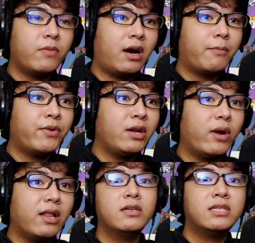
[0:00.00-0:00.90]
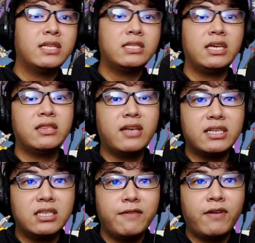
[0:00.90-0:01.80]
pretty well, since it
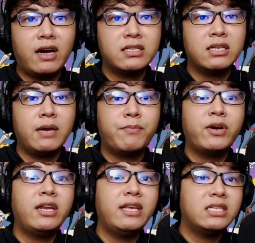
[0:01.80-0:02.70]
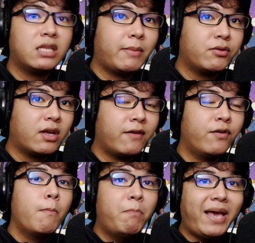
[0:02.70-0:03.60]
does give us a pretty decent amount
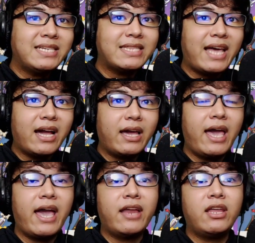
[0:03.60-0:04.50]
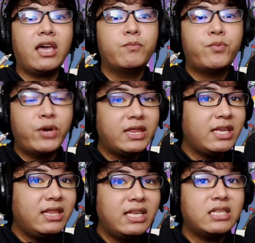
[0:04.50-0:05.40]
of base attack and a pretty
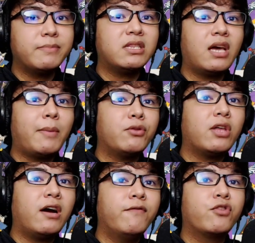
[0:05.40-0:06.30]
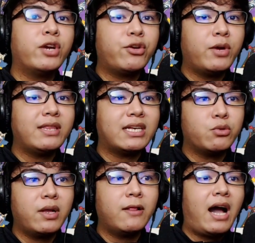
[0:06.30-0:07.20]
decent amount of crit rate as
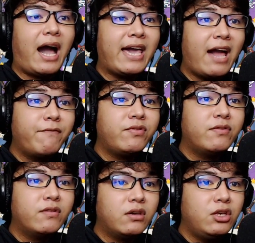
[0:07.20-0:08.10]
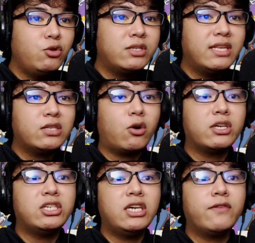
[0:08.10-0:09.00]
well. I have used this on
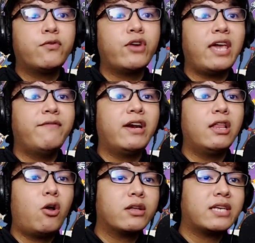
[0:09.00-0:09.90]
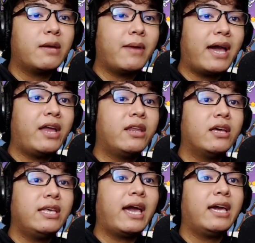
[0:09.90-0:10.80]
Keqing for a very long time, and
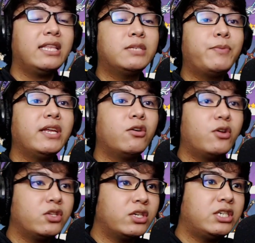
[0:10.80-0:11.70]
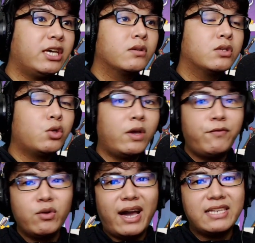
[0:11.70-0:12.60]
yeah, it's pretty good on Keqing. So if
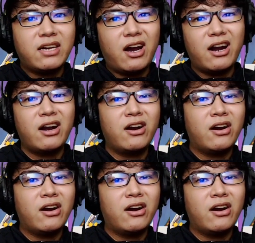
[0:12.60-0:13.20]
you guys are